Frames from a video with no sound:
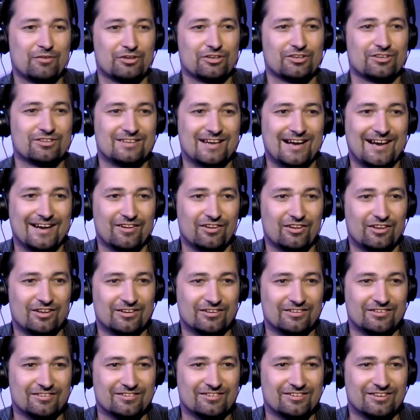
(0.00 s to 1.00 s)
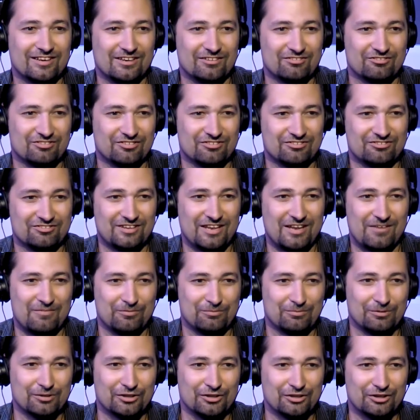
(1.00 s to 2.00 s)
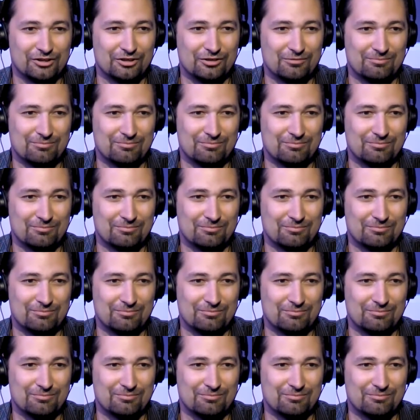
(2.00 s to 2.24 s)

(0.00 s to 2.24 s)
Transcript: a good dialogue, not just have a really good